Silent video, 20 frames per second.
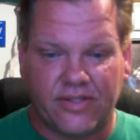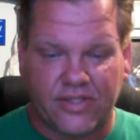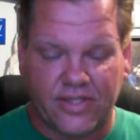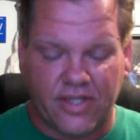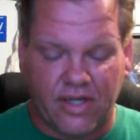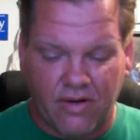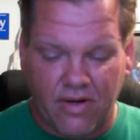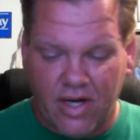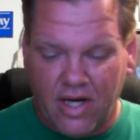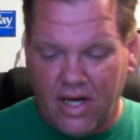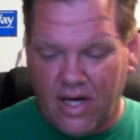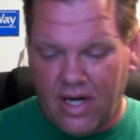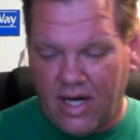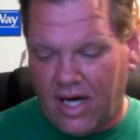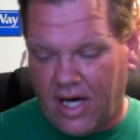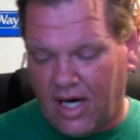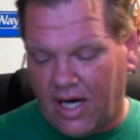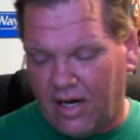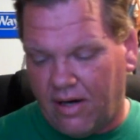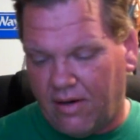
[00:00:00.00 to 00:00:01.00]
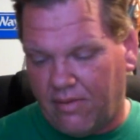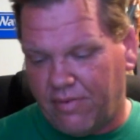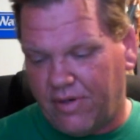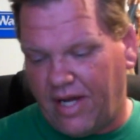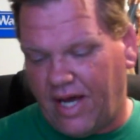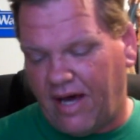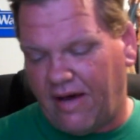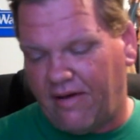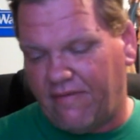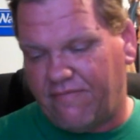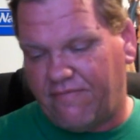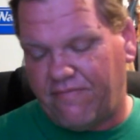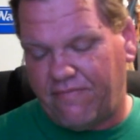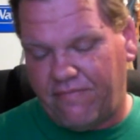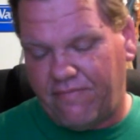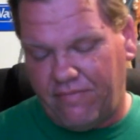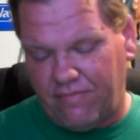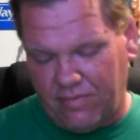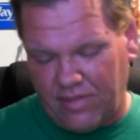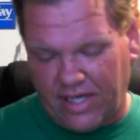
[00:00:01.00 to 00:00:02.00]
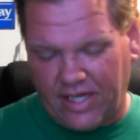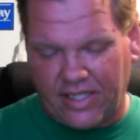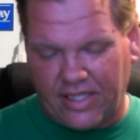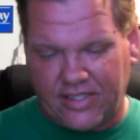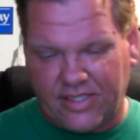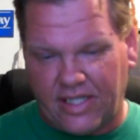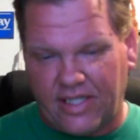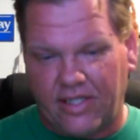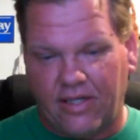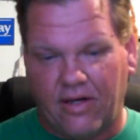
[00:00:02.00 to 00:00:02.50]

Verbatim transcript: So uh, we're gonna have, like I said,